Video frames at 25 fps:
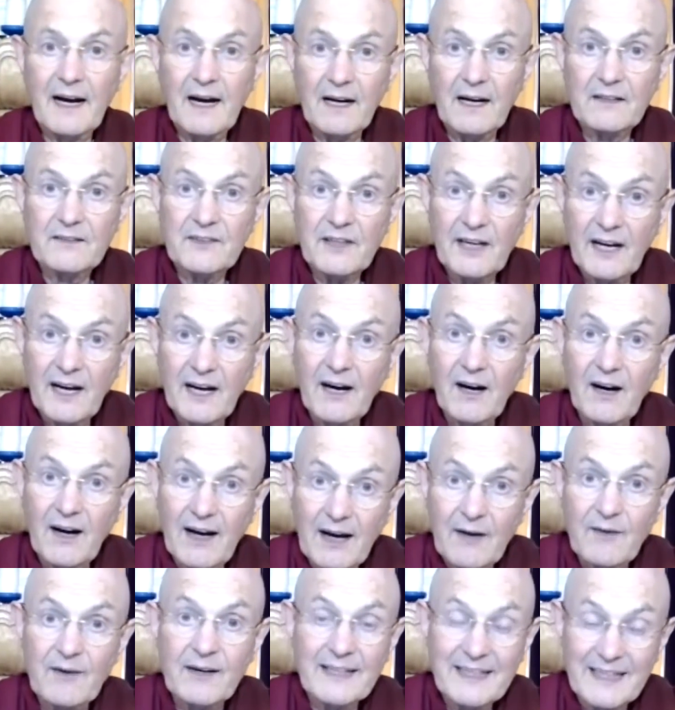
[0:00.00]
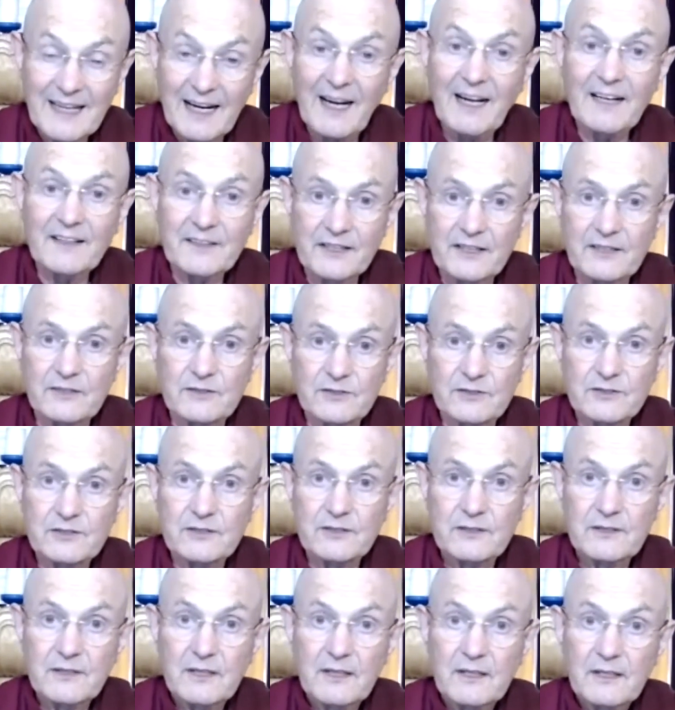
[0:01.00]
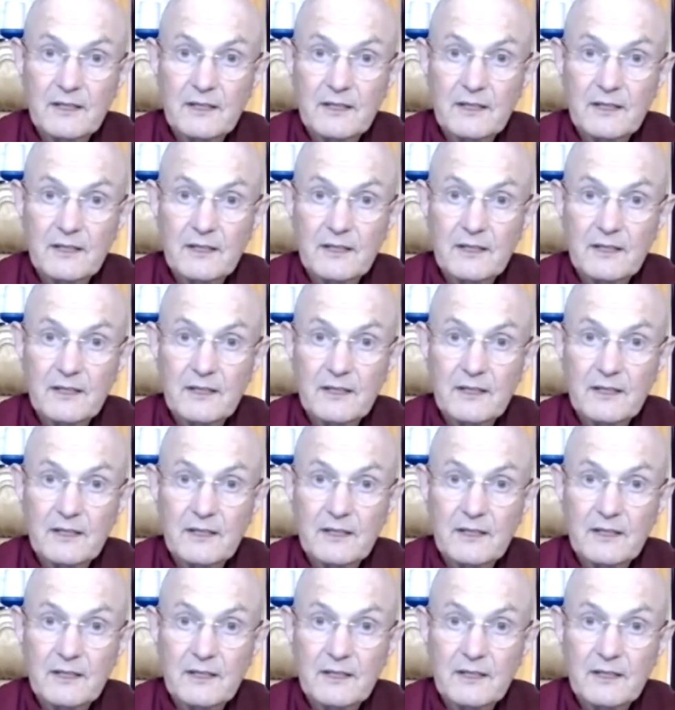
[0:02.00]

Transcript: are our guardians.